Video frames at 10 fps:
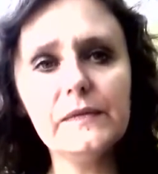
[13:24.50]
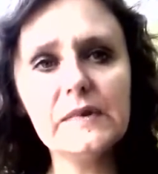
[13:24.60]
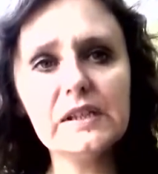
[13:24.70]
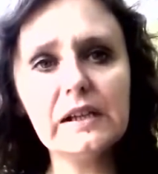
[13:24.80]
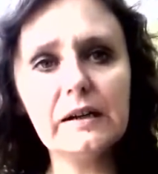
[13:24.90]

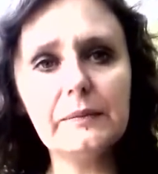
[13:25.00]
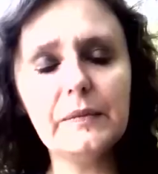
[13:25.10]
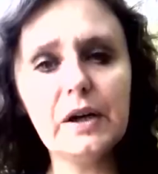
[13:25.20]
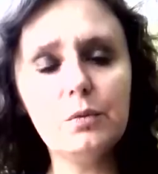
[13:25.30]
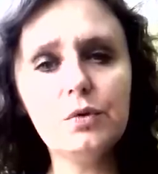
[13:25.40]
some
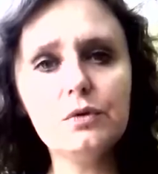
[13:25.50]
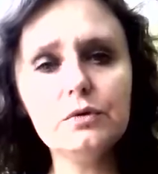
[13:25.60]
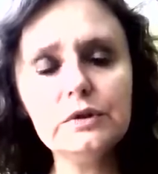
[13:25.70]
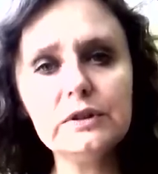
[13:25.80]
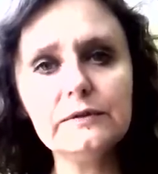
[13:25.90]

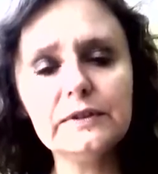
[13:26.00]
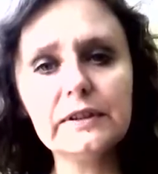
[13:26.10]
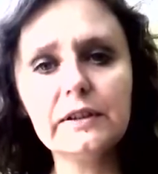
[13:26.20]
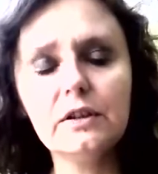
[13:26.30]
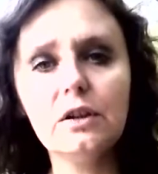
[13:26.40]
abuse of the
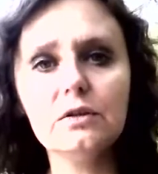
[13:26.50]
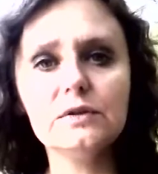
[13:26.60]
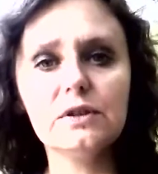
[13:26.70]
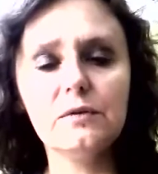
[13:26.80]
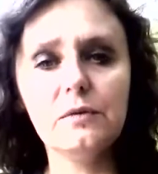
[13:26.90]

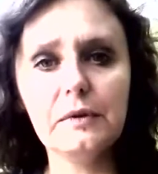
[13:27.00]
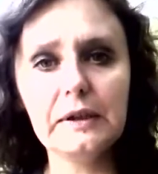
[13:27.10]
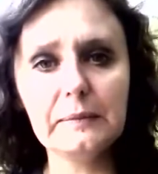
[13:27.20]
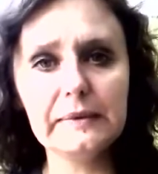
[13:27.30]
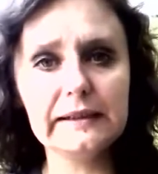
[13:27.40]
codes of
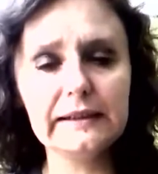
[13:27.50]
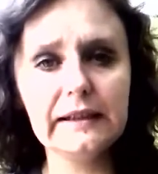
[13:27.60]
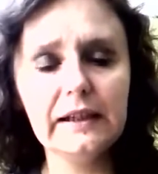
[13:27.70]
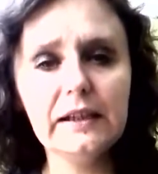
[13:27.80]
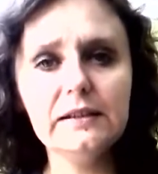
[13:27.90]
work, but
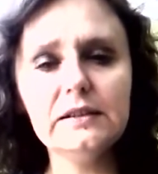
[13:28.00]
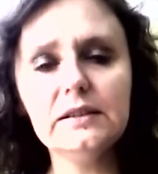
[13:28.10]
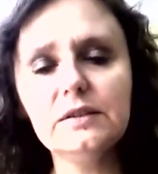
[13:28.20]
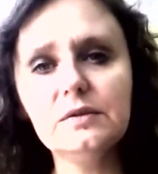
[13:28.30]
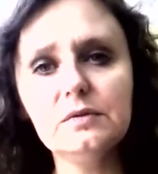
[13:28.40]

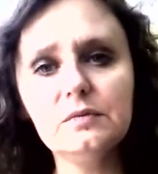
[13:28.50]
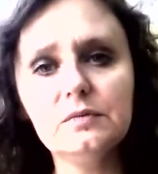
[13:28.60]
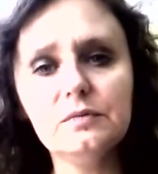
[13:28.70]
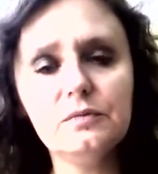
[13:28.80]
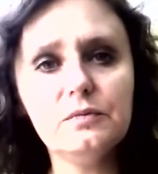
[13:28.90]
that
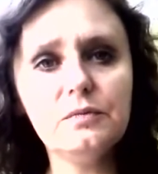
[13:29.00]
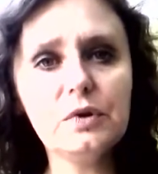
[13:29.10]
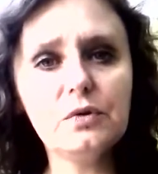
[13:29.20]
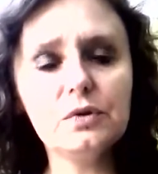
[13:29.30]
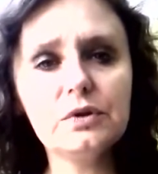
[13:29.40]
we
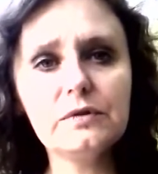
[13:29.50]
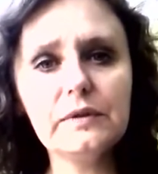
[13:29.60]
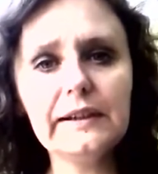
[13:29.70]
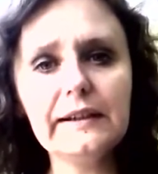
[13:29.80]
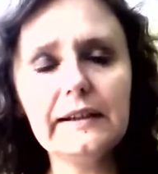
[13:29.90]
could
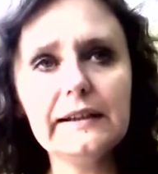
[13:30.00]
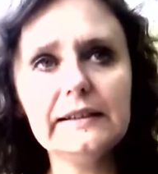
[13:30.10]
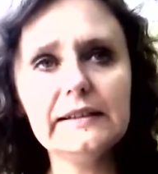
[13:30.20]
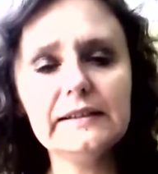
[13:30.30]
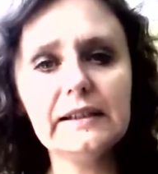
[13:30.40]

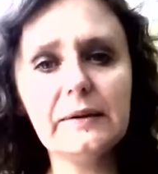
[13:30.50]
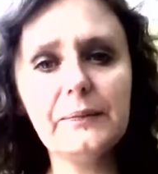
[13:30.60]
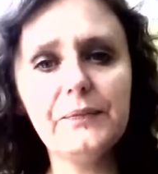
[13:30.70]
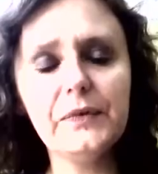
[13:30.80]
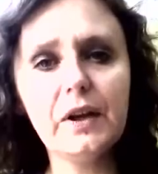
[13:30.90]
create
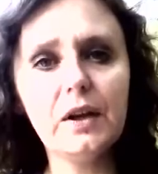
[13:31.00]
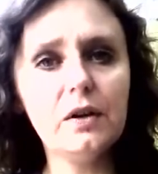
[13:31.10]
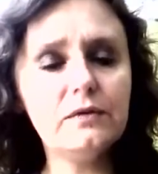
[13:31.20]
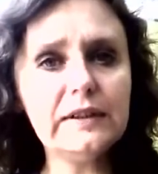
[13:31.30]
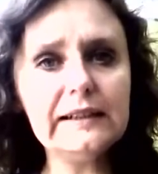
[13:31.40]
some
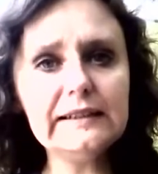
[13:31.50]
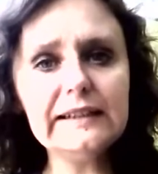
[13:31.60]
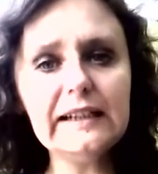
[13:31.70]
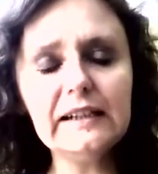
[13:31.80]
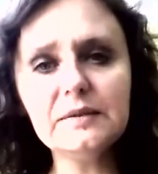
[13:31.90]

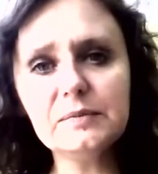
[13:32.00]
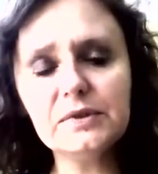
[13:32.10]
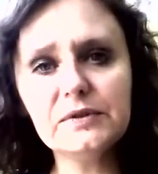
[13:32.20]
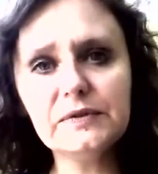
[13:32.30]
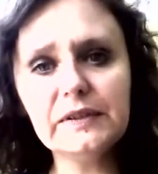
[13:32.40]
friendly
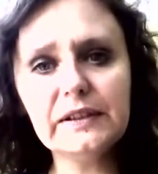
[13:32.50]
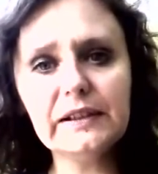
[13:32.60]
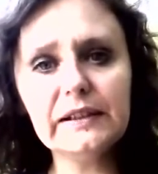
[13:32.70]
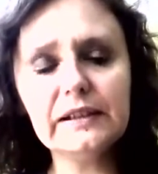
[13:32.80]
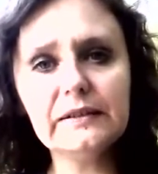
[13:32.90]

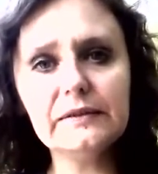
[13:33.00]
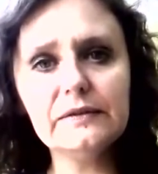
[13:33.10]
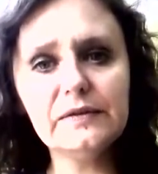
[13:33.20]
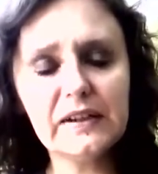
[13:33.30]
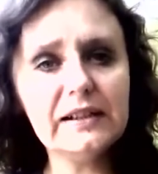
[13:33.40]
atmosphere,
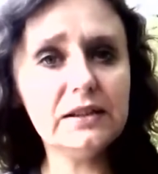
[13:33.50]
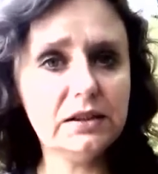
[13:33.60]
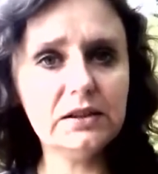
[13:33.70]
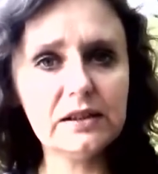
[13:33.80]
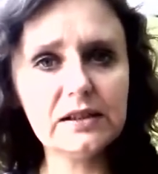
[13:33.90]
friendly
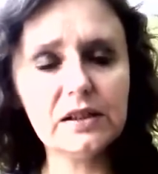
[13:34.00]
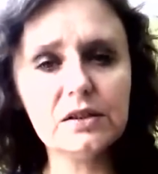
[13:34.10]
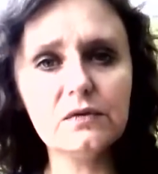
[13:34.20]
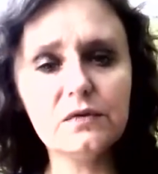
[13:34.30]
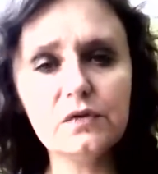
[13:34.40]
in the sense
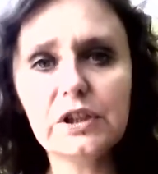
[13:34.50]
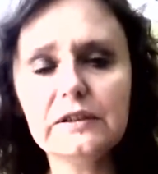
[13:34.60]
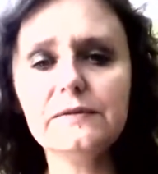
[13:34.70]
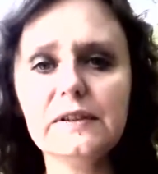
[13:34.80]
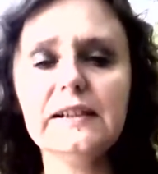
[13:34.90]
of
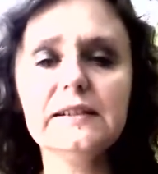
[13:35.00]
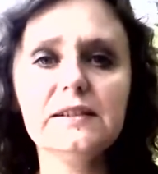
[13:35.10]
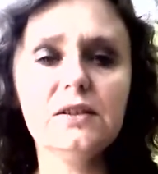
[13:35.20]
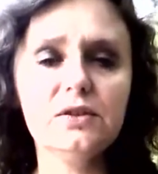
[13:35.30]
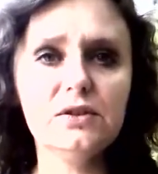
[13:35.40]
real friends,
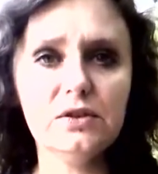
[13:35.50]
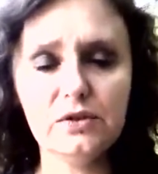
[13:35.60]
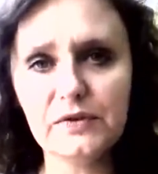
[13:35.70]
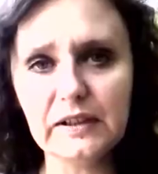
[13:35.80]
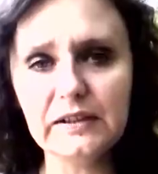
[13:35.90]
not
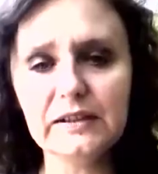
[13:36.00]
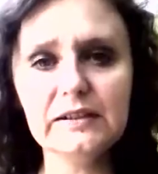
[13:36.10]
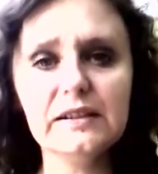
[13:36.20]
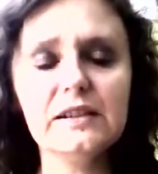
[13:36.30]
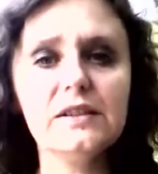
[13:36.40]
friendly in
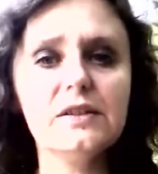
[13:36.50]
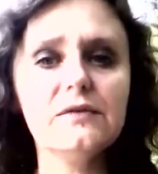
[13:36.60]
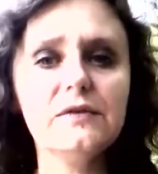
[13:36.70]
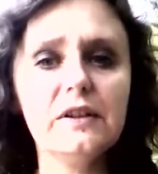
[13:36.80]
the sense of